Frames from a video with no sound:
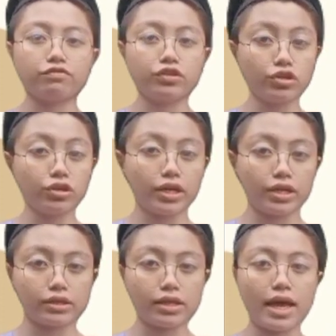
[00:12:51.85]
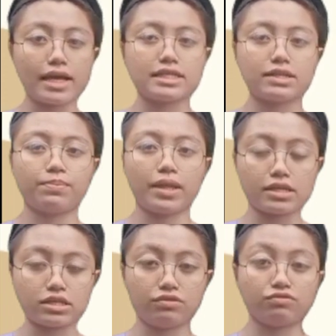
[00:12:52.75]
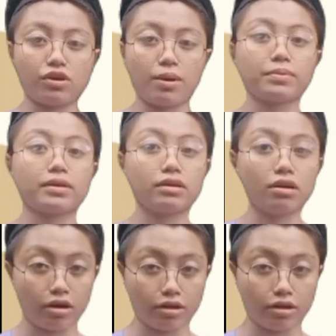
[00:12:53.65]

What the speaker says: have viewed it as a blessing from